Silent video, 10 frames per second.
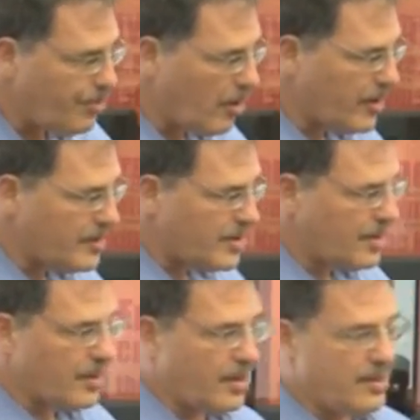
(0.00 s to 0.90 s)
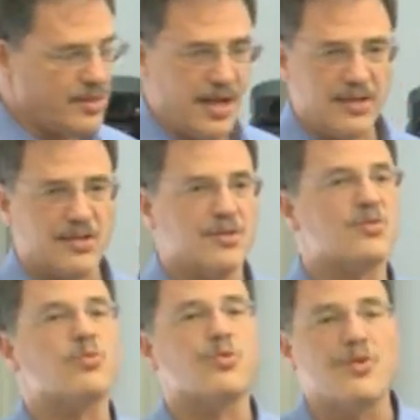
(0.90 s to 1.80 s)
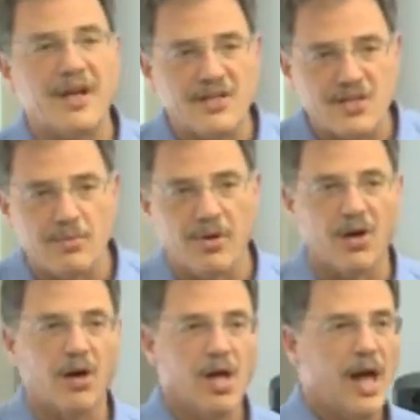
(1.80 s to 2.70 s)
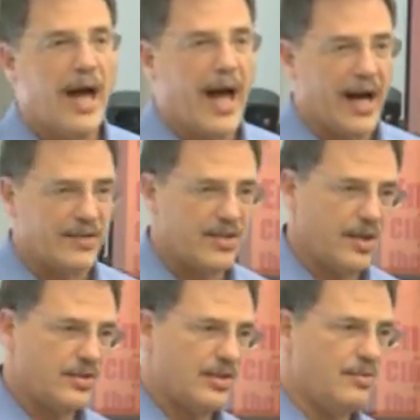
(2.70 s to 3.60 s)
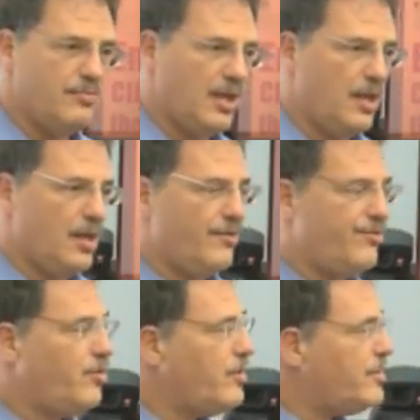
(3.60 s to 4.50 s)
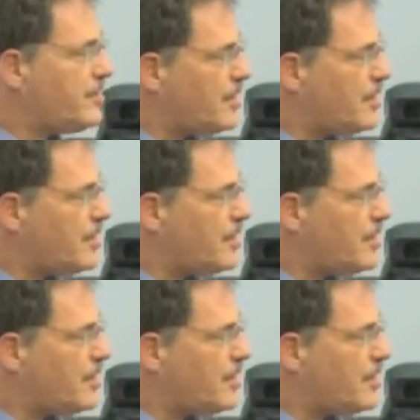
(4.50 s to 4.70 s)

parties can contest. There's reasonable access to the media for these